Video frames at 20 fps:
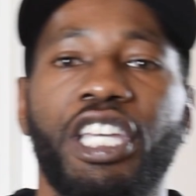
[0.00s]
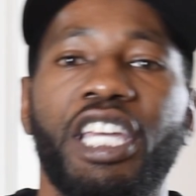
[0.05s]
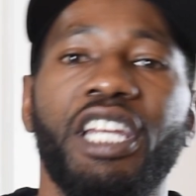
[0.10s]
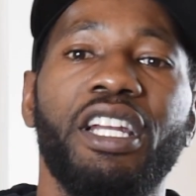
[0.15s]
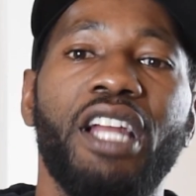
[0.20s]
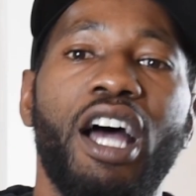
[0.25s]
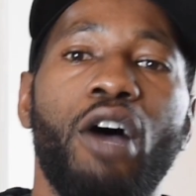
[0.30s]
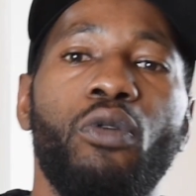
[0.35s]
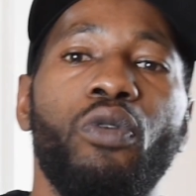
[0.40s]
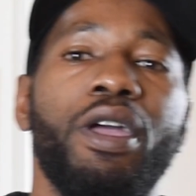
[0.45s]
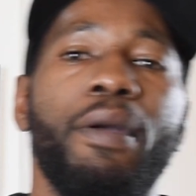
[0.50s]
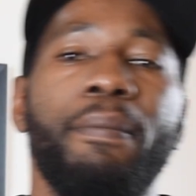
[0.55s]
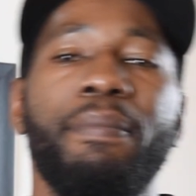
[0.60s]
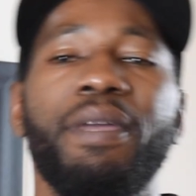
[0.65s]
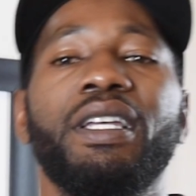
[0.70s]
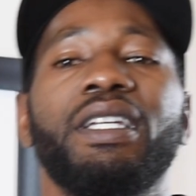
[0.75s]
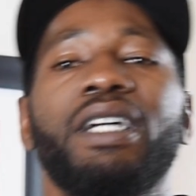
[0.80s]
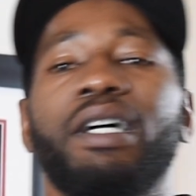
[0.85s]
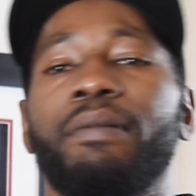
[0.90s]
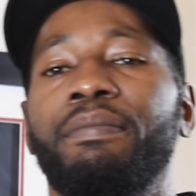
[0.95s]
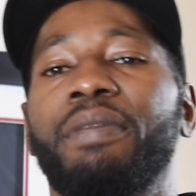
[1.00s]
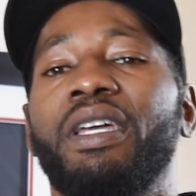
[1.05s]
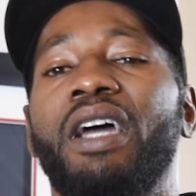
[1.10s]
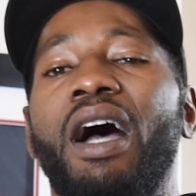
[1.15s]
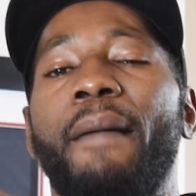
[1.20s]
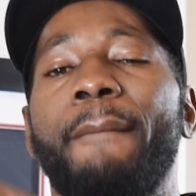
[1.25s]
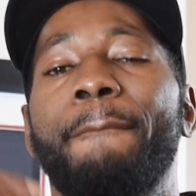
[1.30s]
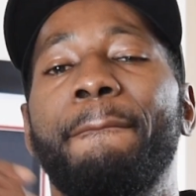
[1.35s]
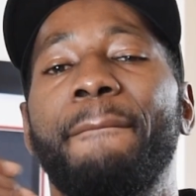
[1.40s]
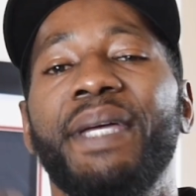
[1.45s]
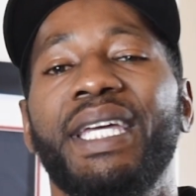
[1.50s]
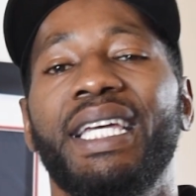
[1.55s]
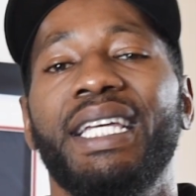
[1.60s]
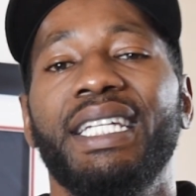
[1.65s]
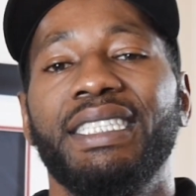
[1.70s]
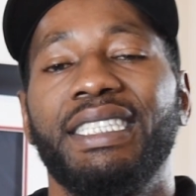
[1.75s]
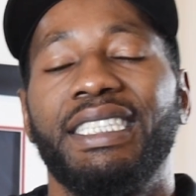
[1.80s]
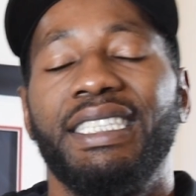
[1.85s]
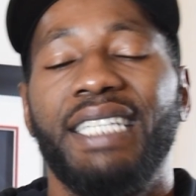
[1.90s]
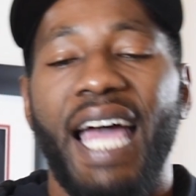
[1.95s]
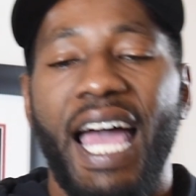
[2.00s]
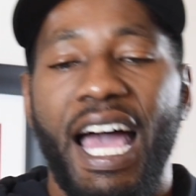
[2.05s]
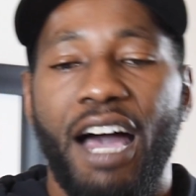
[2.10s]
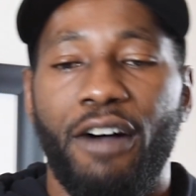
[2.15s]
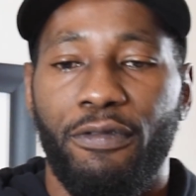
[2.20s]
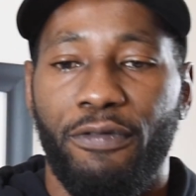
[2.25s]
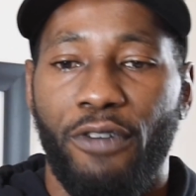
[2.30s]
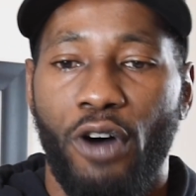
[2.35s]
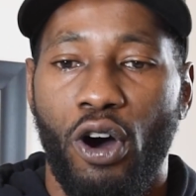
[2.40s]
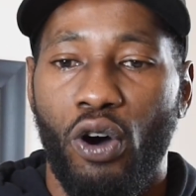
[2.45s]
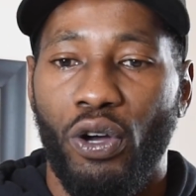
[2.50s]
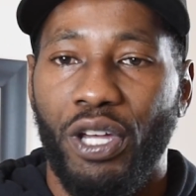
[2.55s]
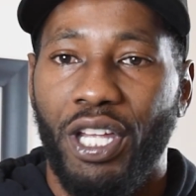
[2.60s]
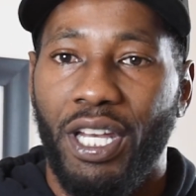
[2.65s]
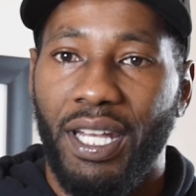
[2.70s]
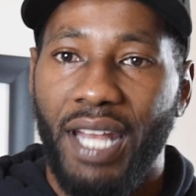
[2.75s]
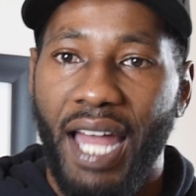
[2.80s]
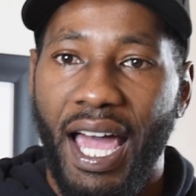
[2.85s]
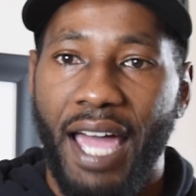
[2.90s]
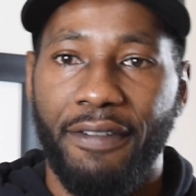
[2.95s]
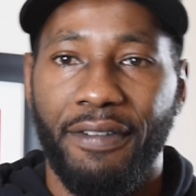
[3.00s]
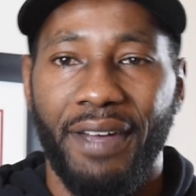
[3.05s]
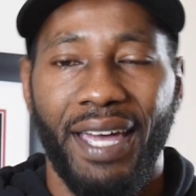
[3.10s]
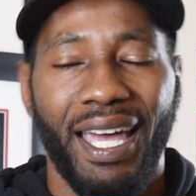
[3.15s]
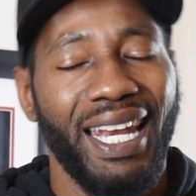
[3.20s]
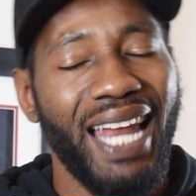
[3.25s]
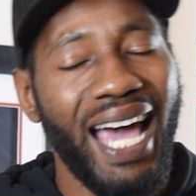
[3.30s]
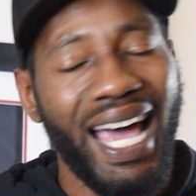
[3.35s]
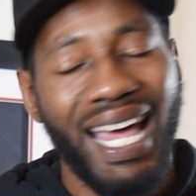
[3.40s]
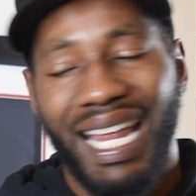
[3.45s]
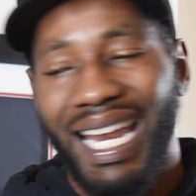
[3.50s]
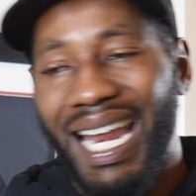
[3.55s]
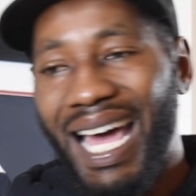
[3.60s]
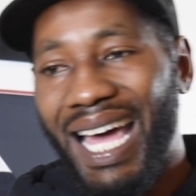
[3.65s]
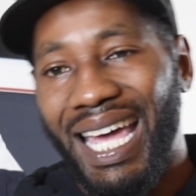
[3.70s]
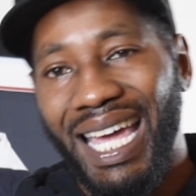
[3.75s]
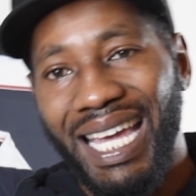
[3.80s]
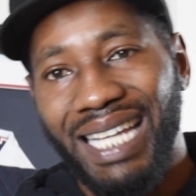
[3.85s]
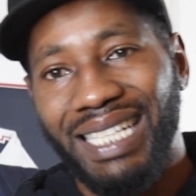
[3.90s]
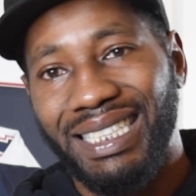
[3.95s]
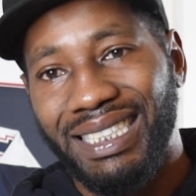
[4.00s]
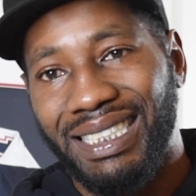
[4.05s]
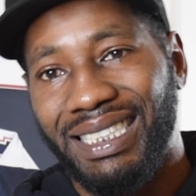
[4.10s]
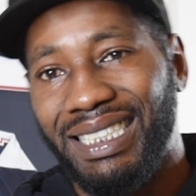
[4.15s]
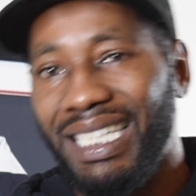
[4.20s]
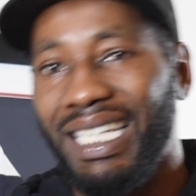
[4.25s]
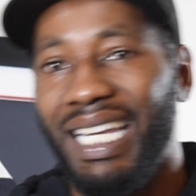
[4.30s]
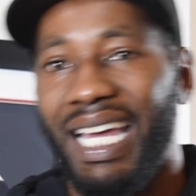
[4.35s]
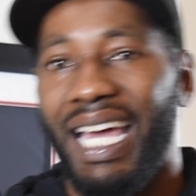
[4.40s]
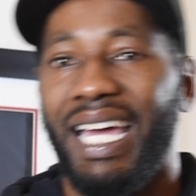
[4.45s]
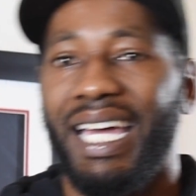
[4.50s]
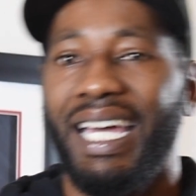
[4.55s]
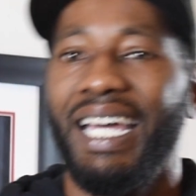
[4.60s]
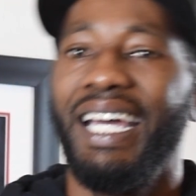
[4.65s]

get in our way and be our biggest downfall in life. And I hate to see that,